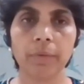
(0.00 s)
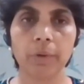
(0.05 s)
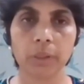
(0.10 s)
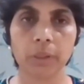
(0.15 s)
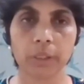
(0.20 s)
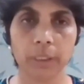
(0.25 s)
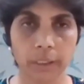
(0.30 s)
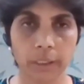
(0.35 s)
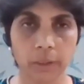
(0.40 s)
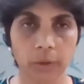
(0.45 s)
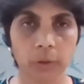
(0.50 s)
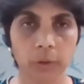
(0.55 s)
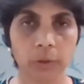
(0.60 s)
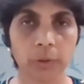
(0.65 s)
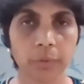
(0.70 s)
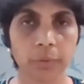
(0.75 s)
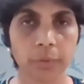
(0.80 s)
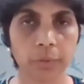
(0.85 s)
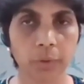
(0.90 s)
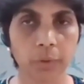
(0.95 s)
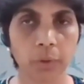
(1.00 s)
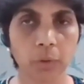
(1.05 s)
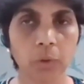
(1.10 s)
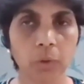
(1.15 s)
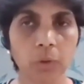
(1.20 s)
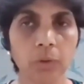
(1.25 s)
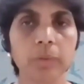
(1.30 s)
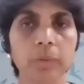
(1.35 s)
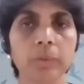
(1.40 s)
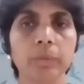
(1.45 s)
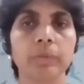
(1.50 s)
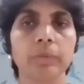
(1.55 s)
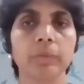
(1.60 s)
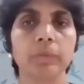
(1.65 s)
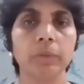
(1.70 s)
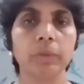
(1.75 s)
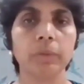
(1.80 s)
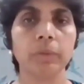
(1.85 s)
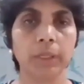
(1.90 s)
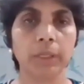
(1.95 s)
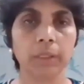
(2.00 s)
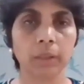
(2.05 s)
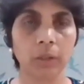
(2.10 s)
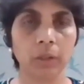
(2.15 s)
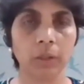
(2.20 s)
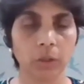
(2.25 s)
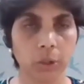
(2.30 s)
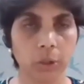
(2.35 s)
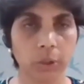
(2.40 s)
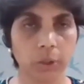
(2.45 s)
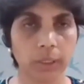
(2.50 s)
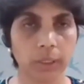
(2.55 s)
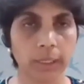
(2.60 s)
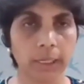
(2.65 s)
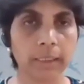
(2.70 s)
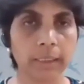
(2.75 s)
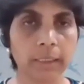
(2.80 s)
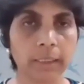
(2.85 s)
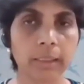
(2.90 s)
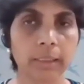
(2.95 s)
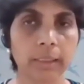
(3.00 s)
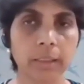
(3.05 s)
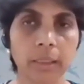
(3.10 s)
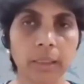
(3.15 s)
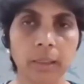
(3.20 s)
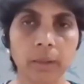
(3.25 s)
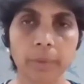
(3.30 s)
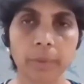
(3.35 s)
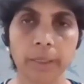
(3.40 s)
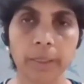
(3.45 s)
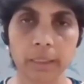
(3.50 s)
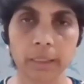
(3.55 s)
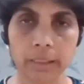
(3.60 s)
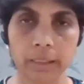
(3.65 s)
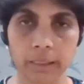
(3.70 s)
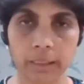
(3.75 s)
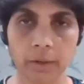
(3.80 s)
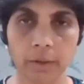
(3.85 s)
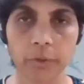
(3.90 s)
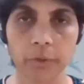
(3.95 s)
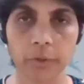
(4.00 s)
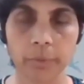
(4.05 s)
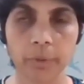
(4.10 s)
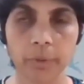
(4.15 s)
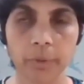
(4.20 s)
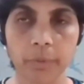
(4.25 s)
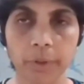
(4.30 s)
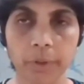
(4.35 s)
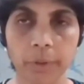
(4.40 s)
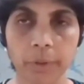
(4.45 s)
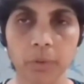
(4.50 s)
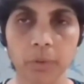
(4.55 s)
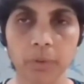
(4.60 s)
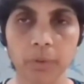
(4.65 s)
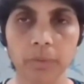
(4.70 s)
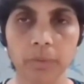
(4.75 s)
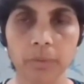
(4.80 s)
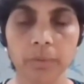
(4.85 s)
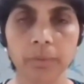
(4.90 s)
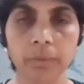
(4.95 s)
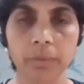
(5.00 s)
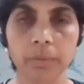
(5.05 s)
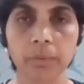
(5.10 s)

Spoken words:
If you're sitting on the floor, you can cross your legs in a way that's comfortable for you.